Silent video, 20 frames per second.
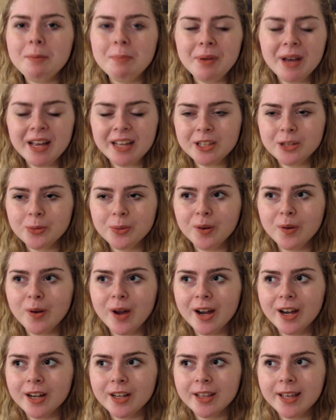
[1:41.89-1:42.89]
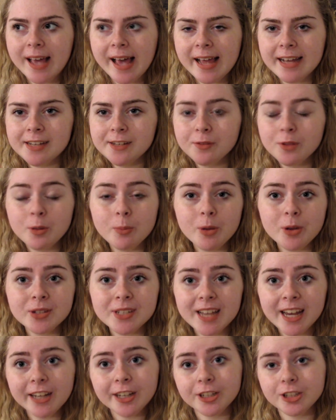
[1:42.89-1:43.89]
but require kind of the
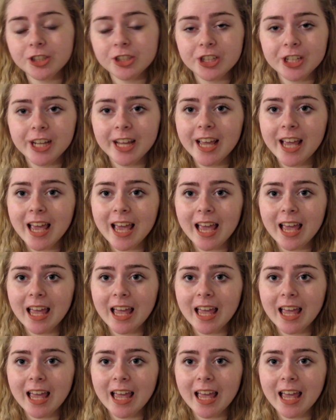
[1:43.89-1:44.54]
most energy,